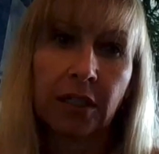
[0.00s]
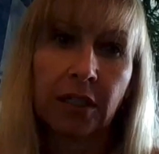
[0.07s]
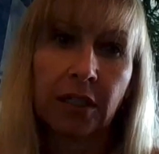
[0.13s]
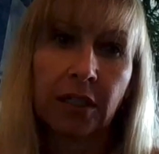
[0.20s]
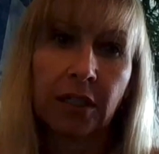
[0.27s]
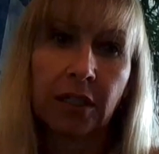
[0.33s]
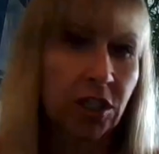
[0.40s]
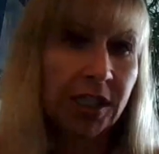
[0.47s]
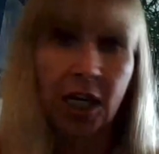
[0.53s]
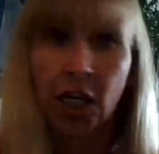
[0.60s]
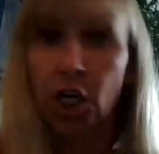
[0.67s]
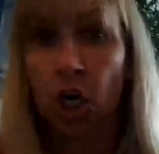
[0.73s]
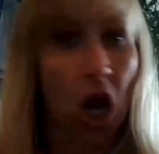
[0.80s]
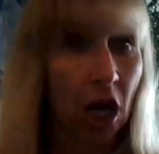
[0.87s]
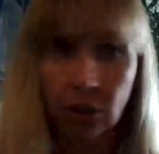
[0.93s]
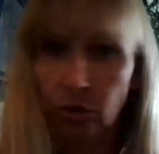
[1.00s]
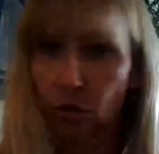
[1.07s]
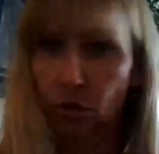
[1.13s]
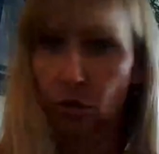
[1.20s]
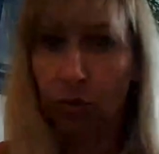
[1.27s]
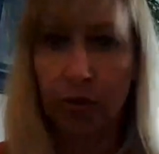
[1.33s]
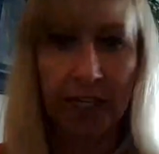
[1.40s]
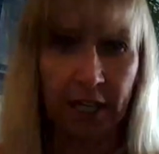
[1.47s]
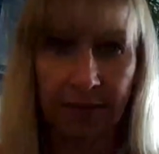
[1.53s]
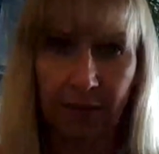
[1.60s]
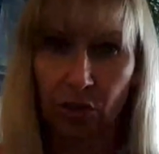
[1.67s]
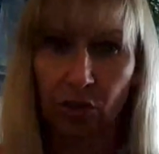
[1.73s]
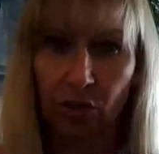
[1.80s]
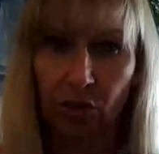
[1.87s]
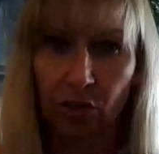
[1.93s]
owners are not
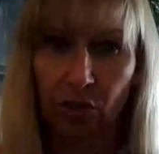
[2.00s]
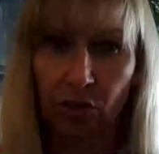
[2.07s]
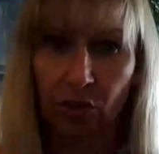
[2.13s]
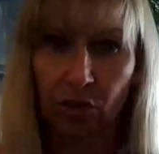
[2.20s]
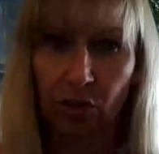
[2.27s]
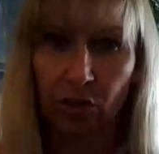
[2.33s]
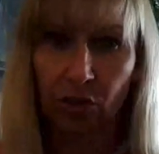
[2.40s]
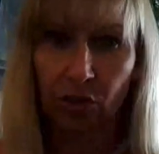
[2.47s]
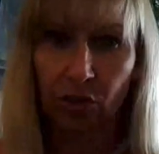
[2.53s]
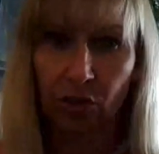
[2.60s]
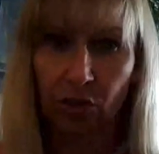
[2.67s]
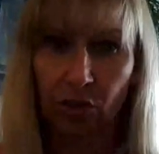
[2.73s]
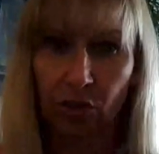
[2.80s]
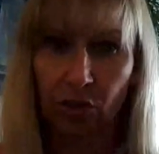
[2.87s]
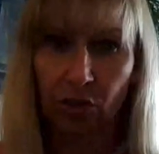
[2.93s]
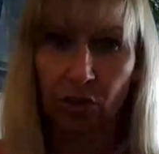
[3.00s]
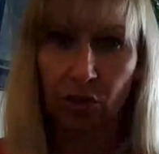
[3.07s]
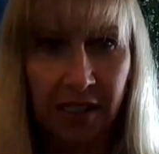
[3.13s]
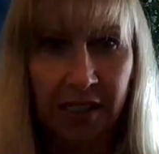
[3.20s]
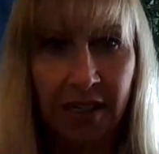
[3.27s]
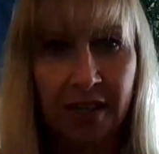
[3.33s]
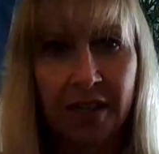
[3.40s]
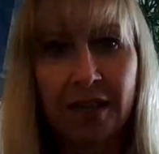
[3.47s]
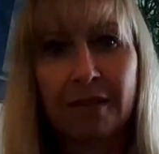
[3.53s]
willing to show their properties.